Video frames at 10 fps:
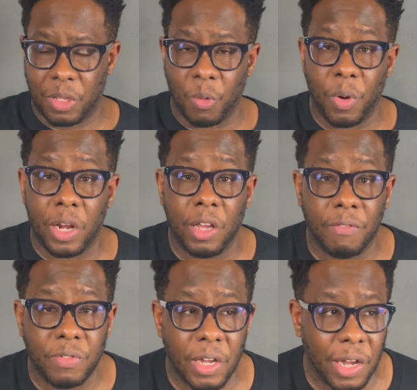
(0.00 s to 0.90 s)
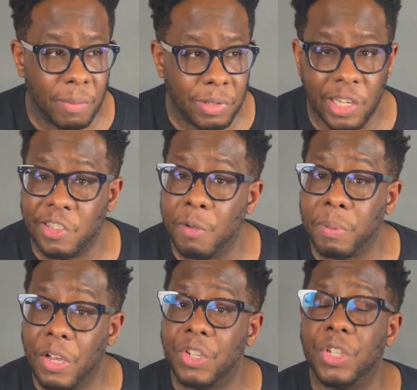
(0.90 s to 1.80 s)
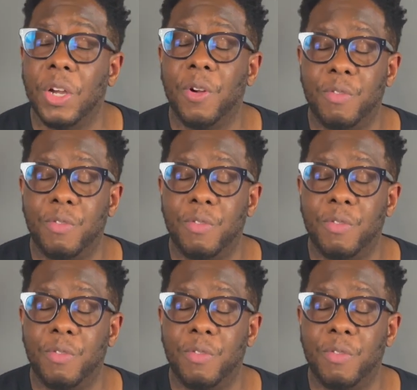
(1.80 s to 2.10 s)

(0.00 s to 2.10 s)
the What If Disney Plus show.